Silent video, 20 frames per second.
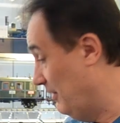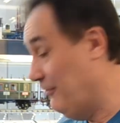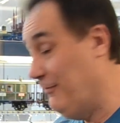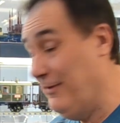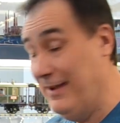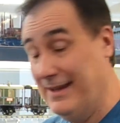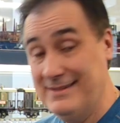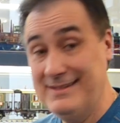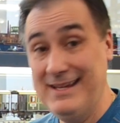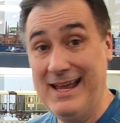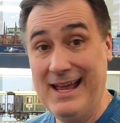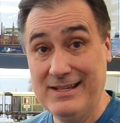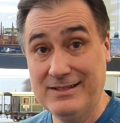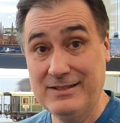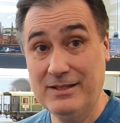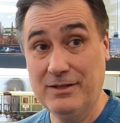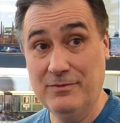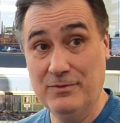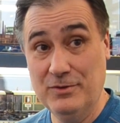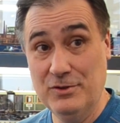a
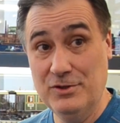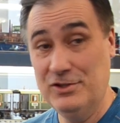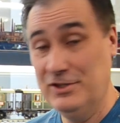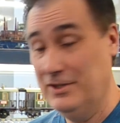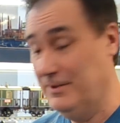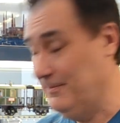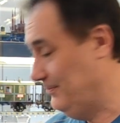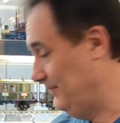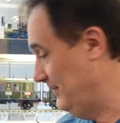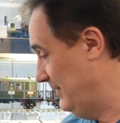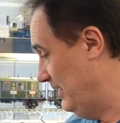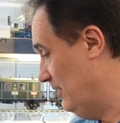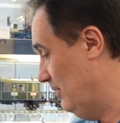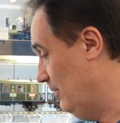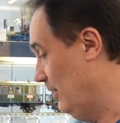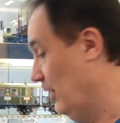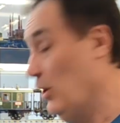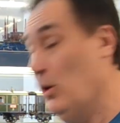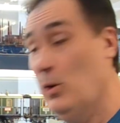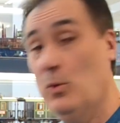fantastic version. You
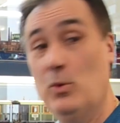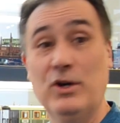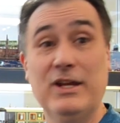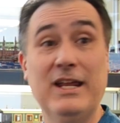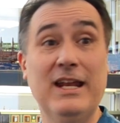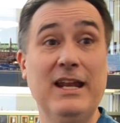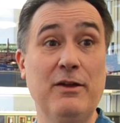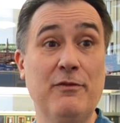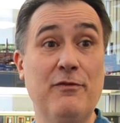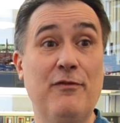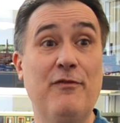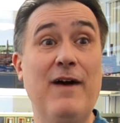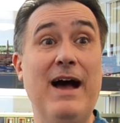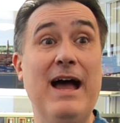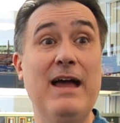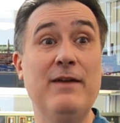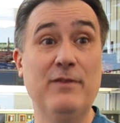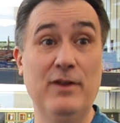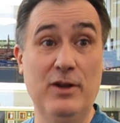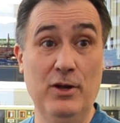know, we're getting
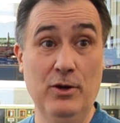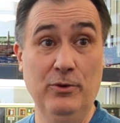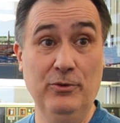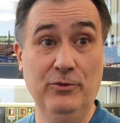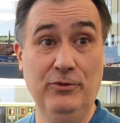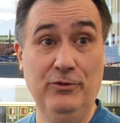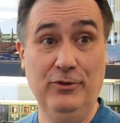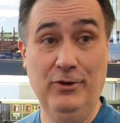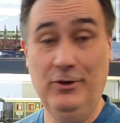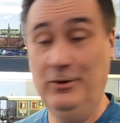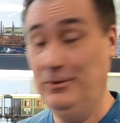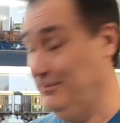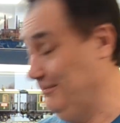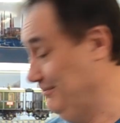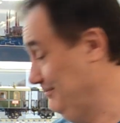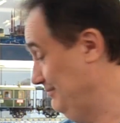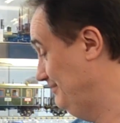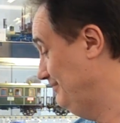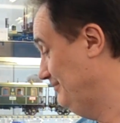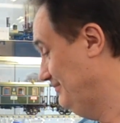5 of those, so
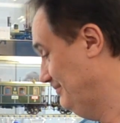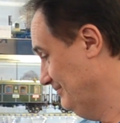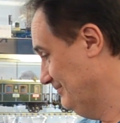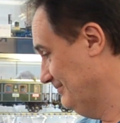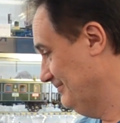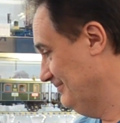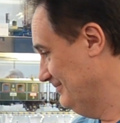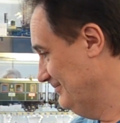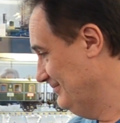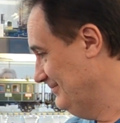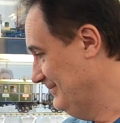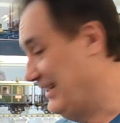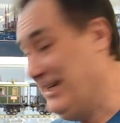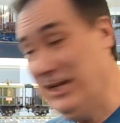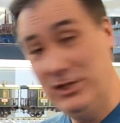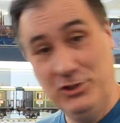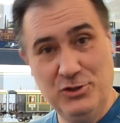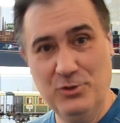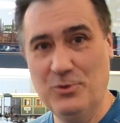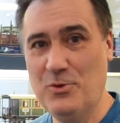
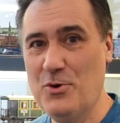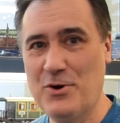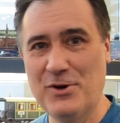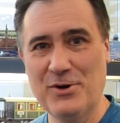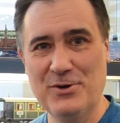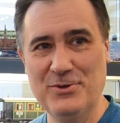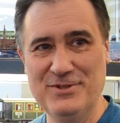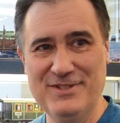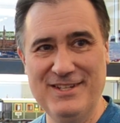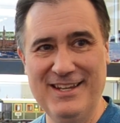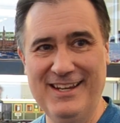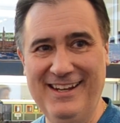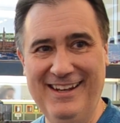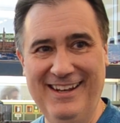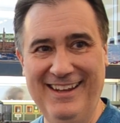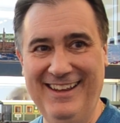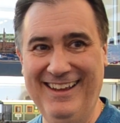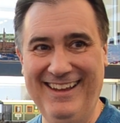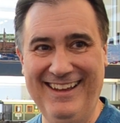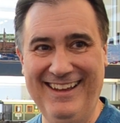get your orders in.